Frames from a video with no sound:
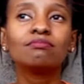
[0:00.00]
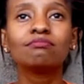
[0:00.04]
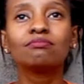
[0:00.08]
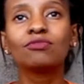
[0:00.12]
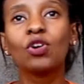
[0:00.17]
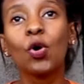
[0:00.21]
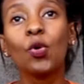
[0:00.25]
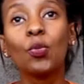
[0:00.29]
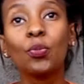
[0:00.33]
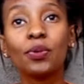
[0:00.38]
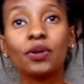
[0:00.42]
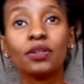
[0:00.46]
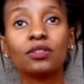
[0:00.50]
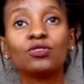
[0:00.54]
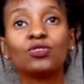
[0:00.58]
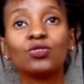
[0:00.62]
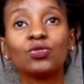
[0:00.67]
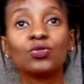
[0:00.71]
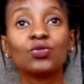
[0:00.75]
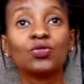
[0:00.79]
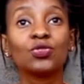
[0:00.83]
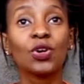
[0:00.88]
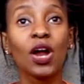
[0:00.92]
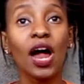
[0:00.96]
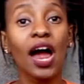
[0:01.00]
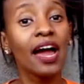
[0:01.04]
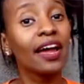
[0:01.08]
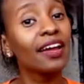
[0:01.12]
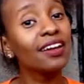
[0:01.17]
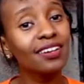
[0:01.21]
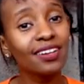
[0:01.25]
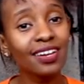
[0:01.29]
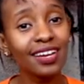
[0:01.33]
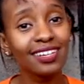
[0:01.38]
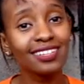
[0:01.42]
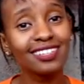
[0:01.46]
open to cry
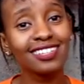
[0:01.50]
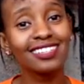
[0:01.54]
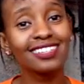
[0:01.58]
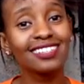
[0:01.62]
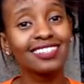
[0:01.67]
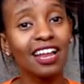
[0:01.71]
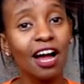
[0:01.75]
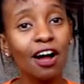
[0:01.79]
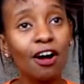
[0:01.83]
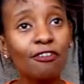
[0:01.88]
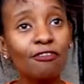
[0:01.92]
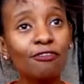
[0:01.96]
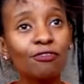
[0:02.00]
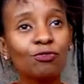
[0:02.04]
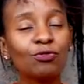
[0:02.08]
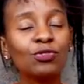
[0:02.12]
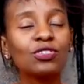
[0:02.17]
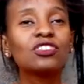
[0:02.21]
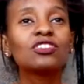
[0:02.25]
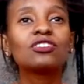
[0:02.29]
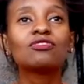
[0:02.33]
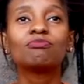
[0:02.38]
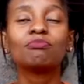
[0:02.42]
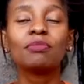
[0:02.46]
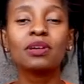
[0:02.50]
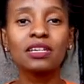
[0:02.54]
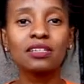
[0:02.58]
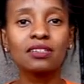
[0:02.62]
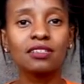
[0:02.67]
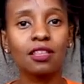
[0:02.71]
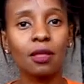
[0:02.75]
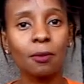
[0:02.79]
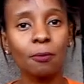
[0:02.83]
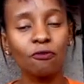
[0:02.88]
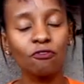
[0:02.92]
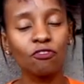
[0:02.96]
and stuff, which makes
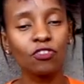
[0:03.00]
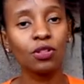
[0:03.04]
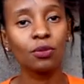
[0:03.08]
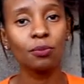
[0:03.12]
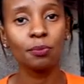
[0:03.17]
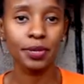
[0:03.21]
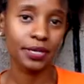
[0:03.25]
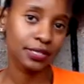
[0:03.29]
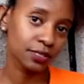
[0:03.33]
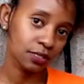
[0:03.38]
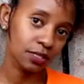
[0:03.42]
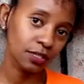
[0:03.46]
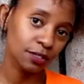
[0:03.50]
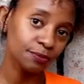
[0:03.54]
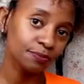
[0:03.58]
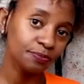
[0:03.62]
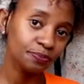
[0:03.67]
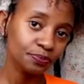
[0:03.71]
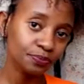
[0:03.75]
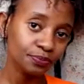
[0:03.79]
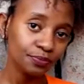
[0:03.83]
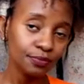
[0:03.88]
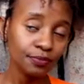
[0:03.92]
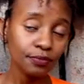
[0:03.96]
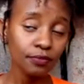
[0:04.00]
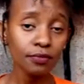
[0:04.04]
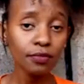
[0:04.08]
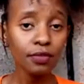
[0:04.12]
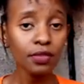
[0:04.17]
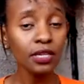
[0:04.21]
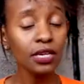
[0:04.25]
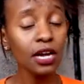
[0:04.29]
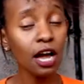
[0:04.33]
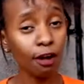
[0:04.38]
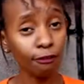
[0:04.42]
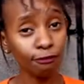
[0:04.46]
them feel better
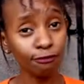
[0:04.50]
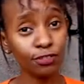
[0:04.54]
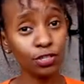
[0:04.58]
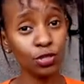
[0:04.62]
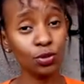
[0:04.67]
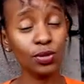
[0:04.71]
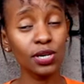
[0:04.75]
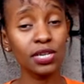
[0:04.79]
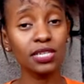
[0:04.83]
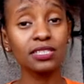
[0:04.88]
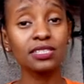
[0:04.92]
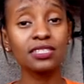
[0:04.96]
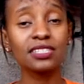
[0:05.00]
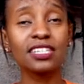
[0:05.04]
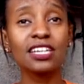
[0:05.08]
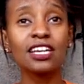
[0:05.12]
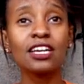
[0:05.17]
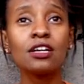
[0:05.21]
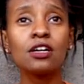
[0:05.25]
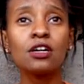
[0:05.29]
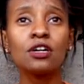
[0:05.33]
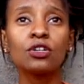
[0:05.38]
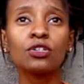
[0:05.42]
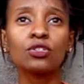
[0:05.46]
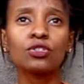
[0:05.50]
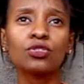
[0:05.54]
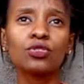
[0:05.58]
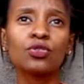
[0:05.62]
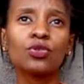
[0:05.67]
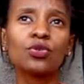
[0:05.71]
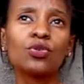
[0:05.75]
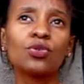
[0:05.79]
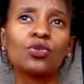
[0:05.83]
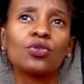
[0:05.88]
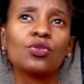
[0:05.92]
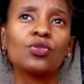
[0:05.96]
afterwards.
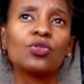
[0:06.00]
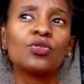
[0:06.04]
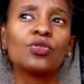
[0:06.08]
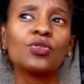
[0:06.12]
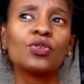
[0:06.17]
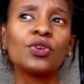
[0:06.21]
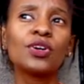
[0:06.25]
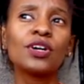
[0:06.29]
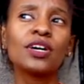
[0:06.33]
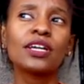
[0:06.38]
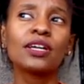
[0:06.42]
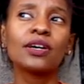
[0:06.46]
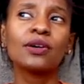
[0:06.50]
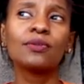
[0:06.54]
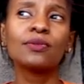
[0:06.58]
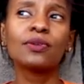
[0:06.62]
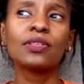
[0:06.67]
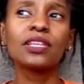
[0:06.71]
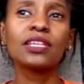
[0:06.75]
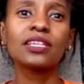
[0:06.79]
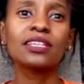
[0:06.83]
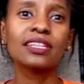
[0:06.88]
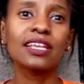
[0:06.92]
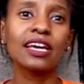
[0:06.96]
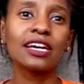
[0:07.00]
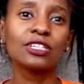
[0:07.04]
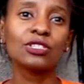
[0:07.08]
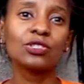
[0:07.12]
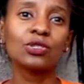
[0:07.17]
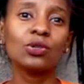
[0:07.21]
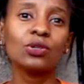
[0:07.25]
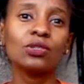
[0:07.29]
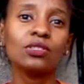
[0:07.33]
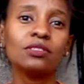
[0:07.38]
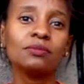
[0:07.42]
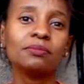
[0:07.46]
So when this guy
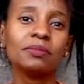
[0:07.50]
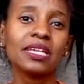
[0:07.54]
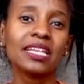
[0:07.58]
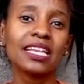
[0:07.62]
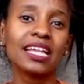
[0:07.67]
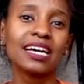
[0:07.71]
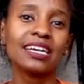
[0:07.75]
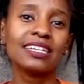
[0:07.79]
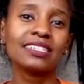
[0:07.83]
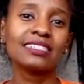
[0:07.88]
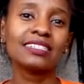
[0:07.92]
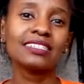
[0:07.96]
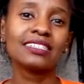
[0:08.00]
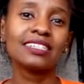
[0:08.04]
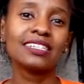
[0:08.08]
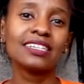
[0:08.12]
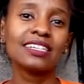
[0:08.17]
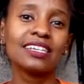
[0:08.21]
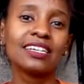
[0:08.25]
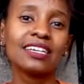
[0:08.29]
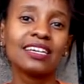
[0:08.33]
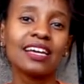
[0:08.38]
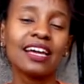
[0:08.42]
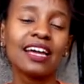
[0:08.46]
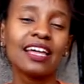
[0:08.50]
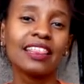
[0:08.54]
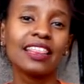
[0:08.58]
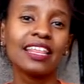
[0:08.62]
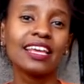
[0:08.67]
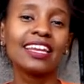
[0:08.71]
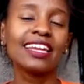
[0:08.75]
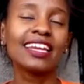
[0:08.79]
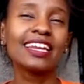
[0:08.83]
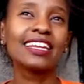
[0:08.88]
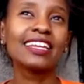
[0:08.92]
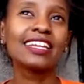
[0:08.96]
told me that, and
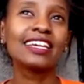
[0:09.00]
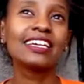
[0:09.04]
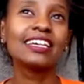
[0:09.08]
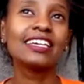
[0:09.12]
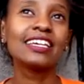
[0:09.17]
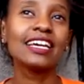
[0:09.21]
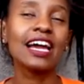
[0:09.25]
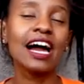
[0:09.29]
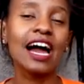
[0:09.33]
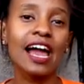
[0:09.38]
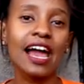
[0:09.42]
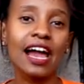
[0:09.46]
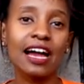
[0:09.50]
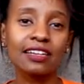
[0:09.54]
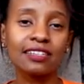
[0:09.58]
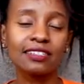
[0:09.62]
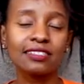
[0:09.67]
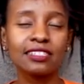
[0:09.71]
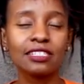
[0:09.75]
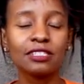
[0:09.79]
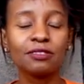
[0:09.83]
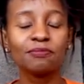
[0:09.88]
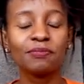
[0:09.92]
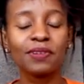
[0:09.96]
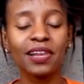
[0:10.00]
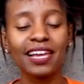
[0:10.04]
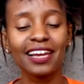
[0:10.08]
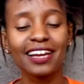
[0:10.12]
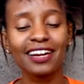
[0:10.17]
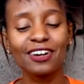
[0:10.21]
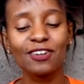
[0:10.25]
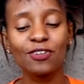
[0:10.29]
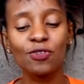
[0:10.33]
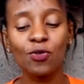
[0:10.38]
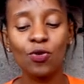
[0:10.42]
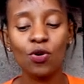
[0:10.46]
then he asked him like,
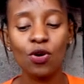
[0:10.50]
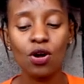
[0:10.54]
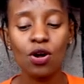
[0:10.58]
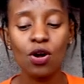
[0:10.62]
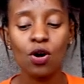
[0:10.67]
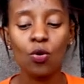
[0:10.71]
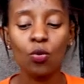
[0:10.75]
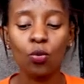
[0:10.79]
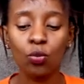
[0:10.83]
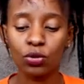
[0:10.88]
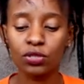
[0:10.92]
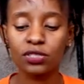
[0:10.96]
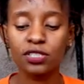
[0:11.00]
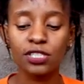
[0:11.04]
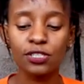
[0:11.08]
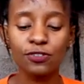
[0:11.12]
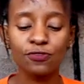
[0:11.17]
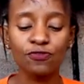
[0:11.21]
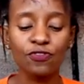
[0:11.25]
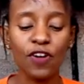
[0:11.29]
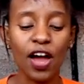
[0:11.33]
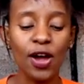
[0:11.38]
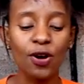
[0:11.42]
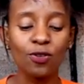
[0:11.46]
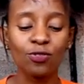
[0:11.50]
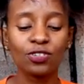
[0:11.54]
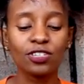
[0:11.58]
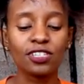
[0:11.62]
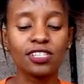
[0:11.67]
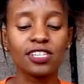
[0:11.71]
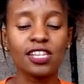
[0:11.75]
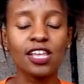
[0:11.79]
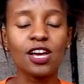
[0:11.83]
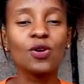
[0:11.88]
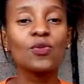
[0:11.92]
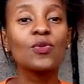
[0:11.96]
what if I was
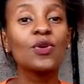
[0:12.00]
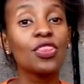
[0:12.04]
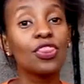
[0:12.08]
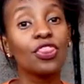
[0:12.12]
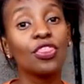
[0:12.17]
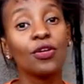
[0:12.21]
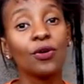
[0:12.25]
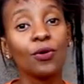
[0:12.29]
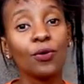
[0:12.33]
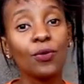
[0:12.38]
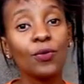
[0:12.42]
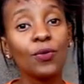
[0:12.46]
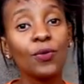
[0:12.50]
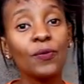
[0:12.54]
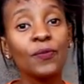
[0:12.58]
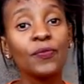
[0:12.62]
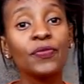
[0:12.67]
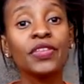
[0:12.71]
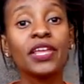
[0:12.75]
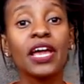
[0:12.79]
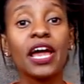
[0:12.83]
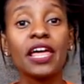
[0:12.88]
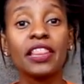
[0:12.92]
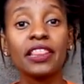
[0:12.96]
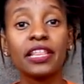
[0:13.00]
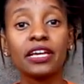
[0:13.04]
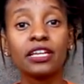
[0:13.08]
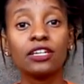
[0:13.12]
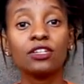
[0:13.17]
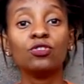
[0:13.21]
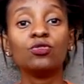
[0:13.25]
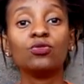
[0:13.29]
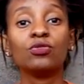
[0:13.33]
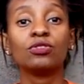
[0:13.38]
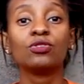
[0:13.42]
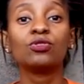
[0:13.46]
there with you and then
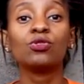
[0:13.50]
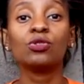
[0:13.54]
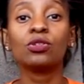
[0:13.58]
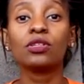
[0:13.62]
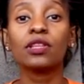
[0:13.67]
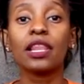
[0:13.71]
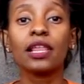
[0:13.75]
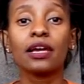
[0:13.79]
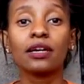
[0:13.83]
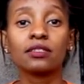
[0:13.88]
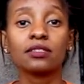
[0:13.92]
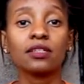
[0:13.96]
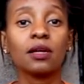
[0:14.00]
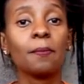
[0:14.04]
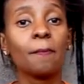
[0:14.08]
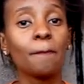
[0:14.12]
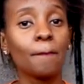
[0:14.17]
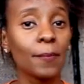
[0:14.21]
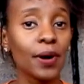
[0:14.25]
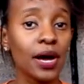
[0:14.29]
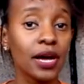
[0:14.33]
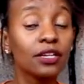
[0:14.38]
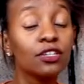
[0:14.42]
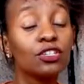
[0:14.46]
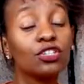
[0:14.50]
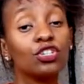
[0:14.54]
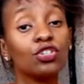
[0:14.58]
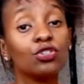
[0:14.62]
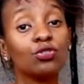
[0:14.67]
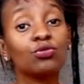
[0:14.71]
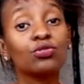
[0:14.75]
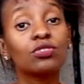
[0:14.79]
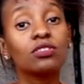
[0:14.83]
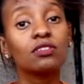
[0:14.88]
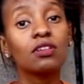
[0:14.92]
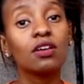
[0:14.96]
you were told like some bad
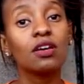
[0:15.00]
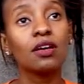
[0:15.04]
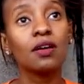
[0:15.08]
news,